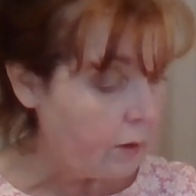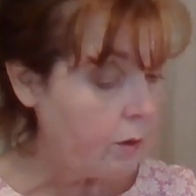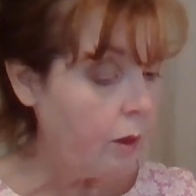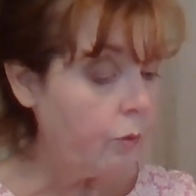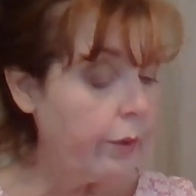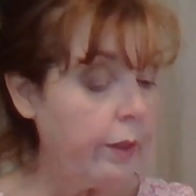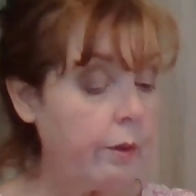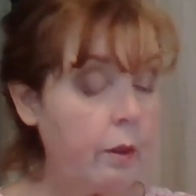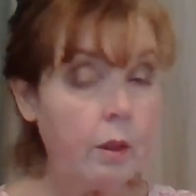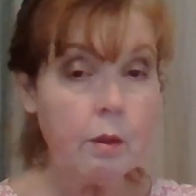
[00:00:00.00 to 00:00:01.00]
so I'll
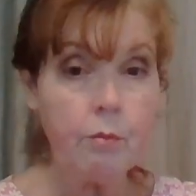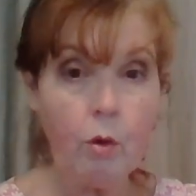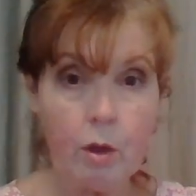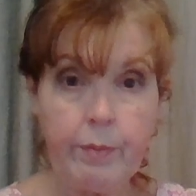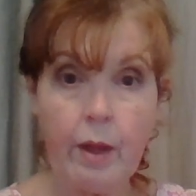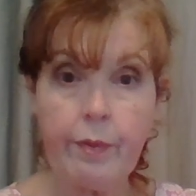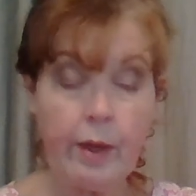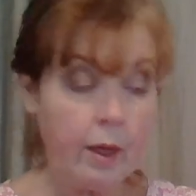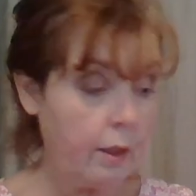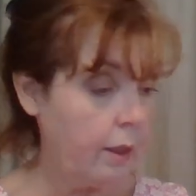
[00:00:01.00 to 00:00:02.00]
read uh, more about
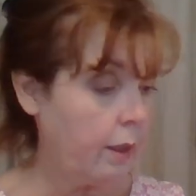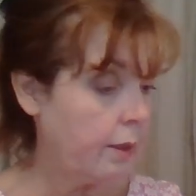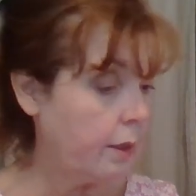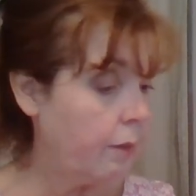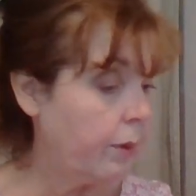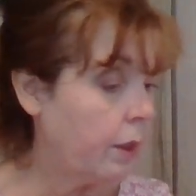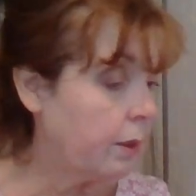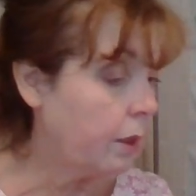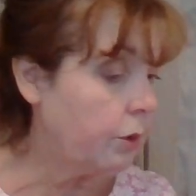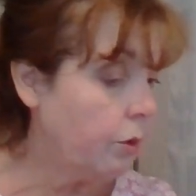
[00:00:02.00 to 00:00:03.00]
that next time
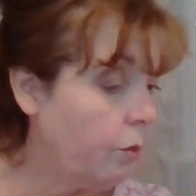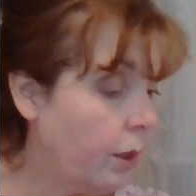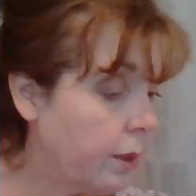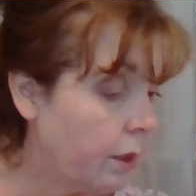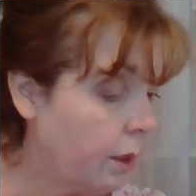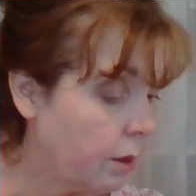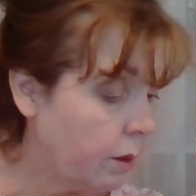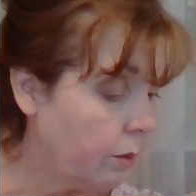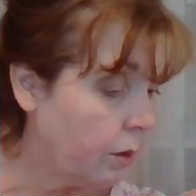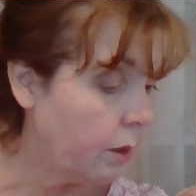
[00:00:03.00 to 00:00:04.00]
because I do want to get
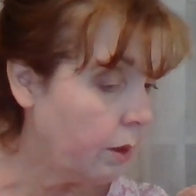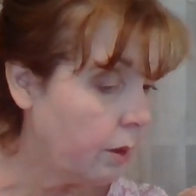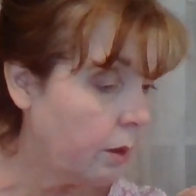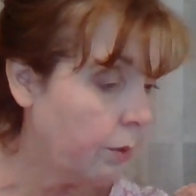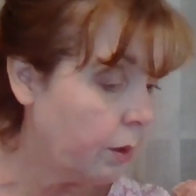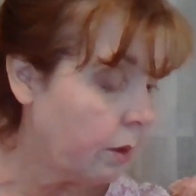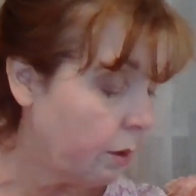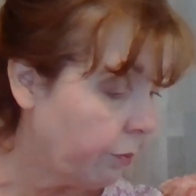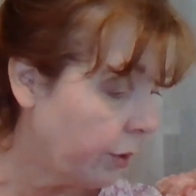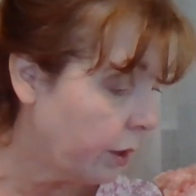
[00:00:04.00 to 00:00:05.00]
to Elizabeth
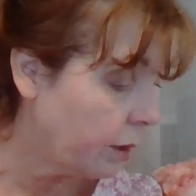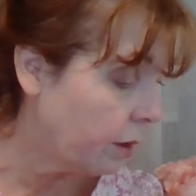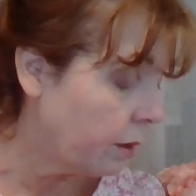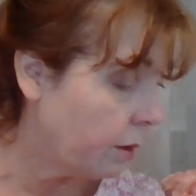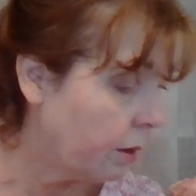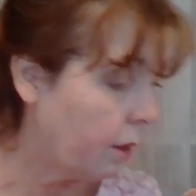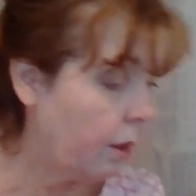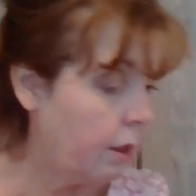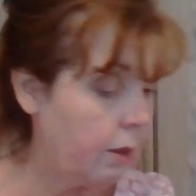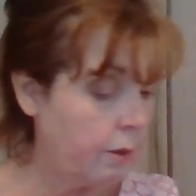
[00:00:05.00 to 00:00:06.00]
Prentiss
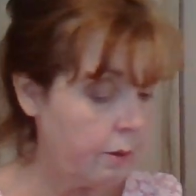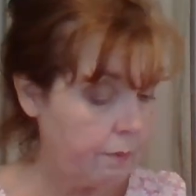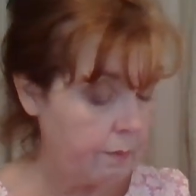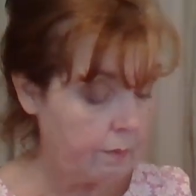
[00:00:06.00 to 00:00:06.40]
and